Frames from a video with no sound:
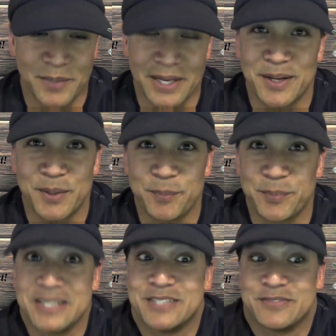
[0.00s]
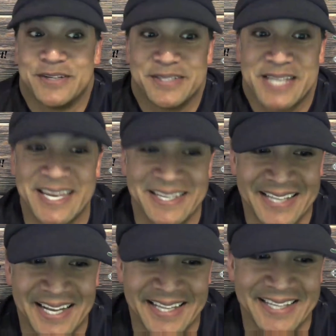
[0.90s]
but it's fun. Hey,
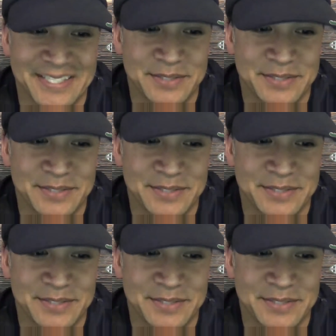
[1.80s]
I like it.